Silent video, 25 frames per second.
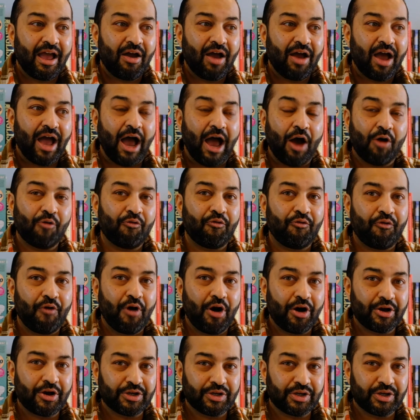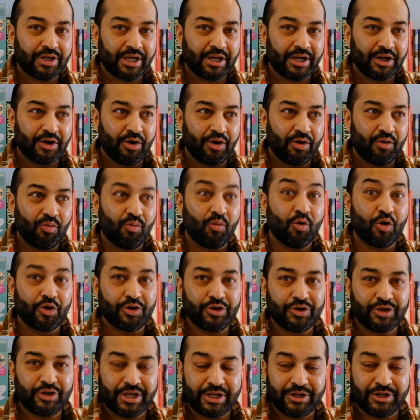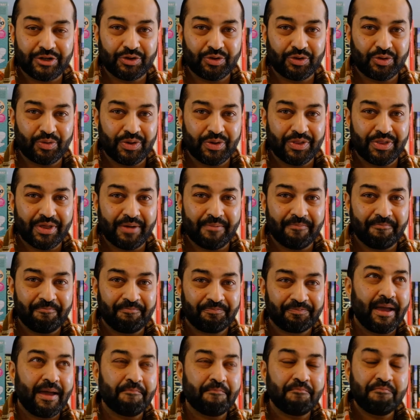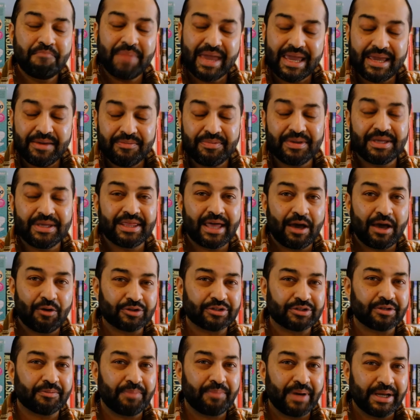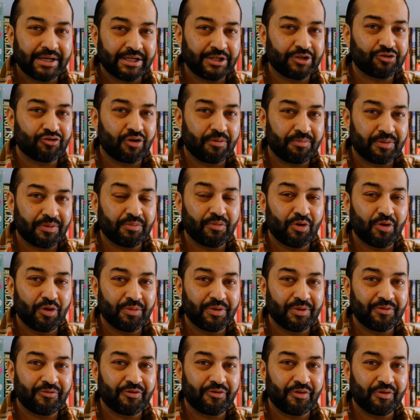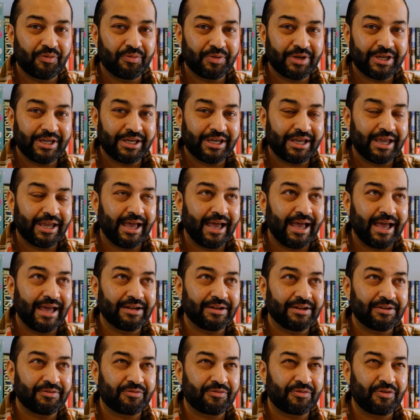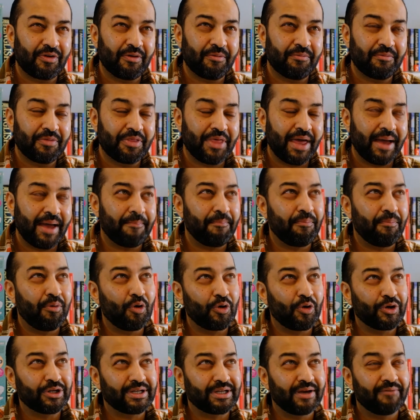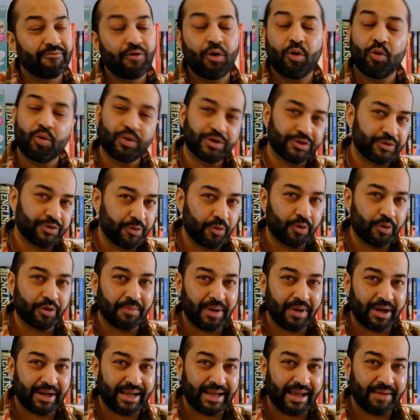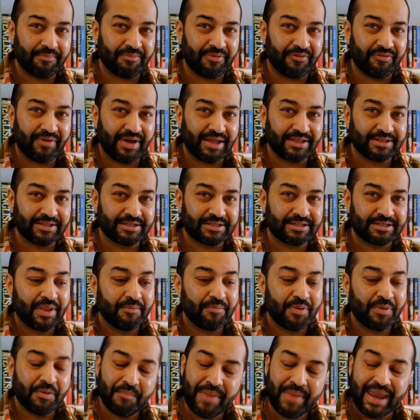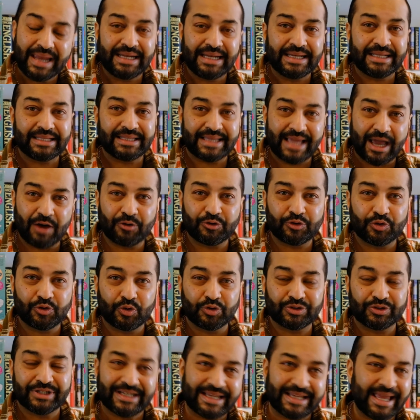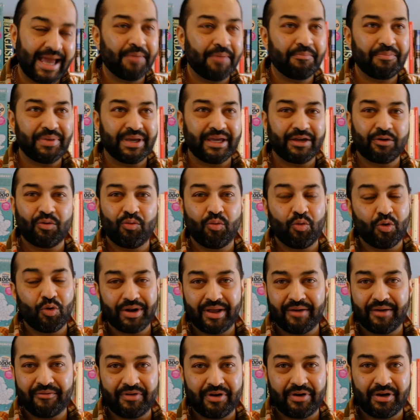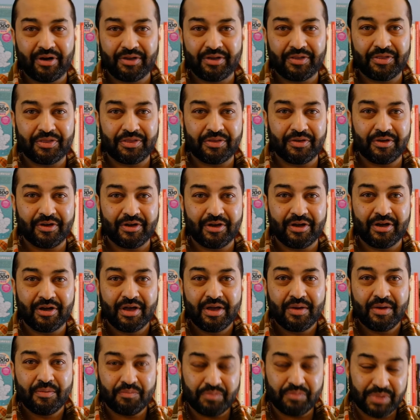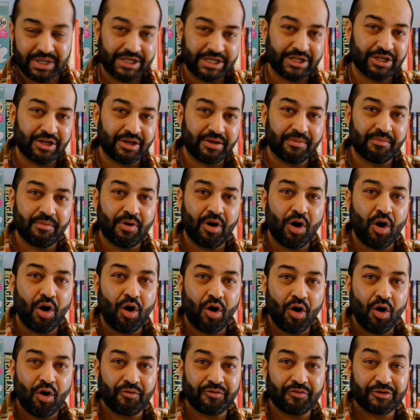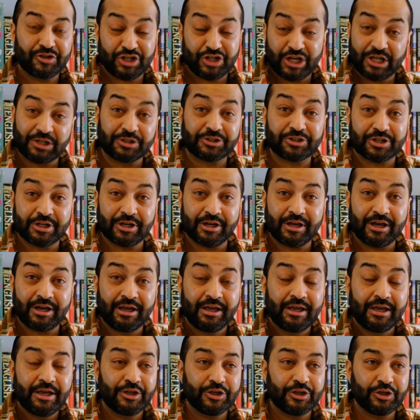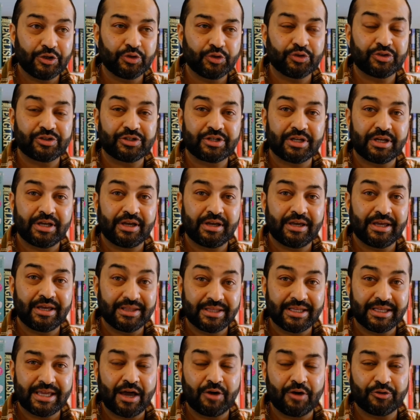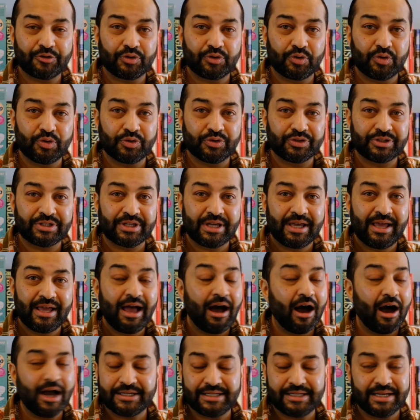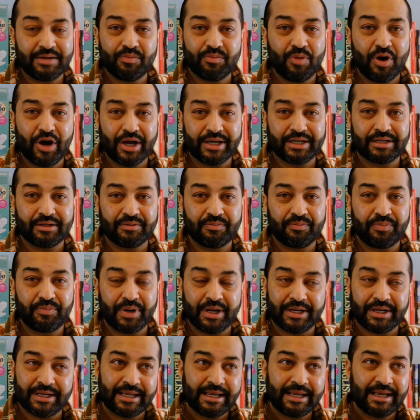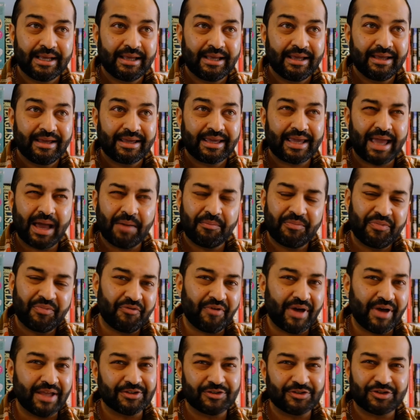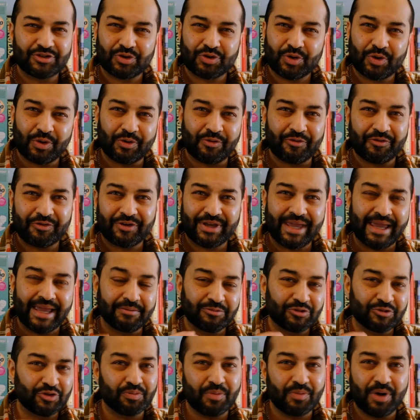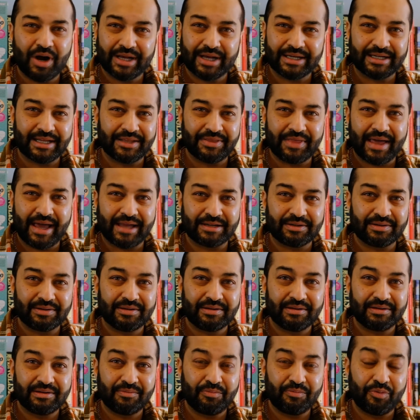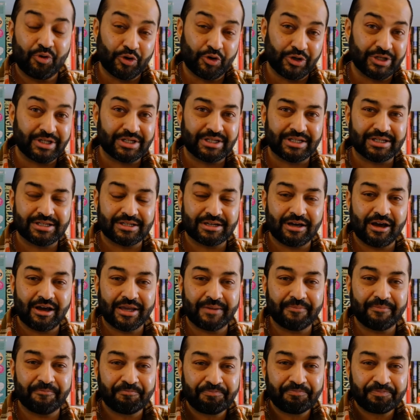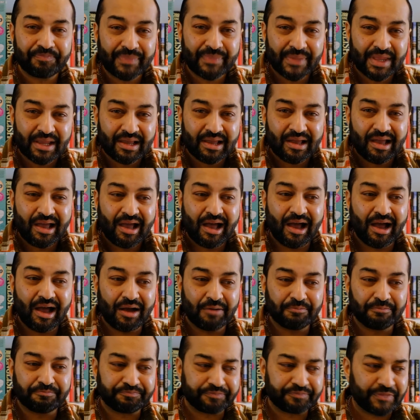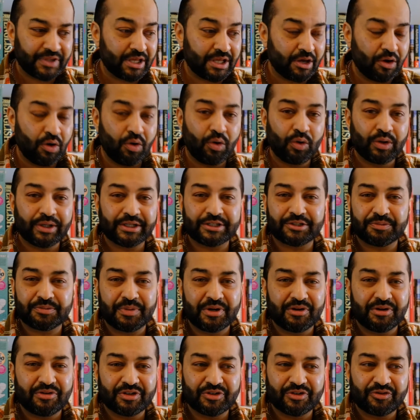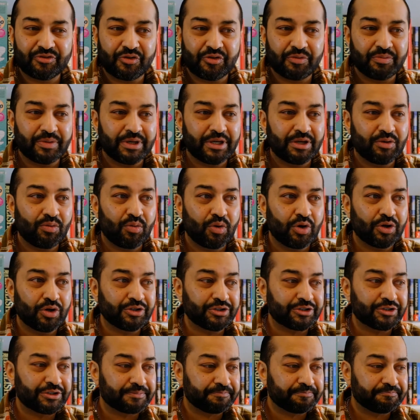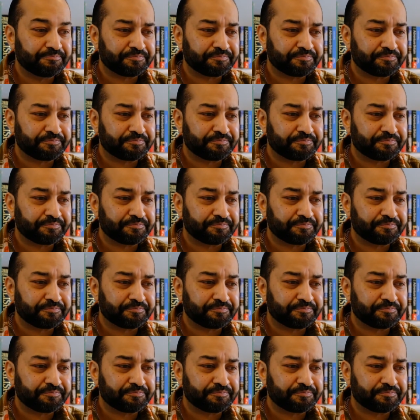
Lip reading: how far you can go, what you can do with them. Maybe that was a penny dropping moment for me, and from that point I've always thought about camper vans. But mainly the outdoors and camping, whatever the medium of shelter used in the outdoors, I didn't mind. But camper vans sort of came to mind at that point in time. The whole experience for me was